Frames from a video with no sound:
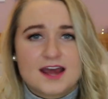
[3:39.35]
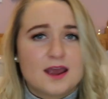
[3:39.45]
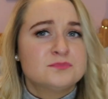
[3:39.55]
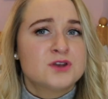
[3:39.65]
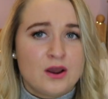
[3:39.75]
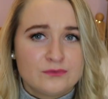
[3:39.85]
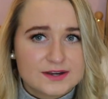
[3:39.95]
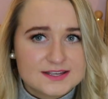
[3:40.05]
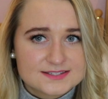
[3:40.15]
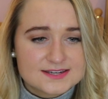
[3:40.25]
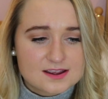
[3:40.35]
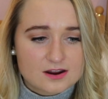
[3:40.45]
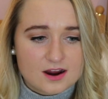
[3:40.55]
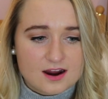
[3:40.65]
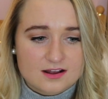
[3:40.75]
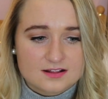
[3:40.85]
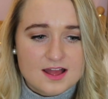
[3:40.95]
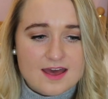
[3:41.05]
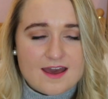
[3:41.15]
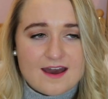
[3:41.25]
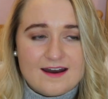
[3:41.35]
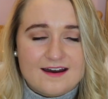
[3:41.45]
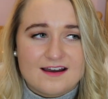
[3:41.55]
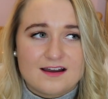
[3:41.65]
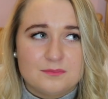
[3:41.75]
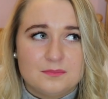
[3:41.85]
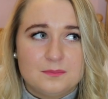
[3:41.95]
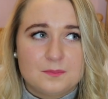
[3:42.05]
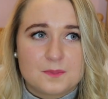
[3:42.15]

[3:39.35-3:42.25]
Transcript: I'm not really a sneaker girl, um,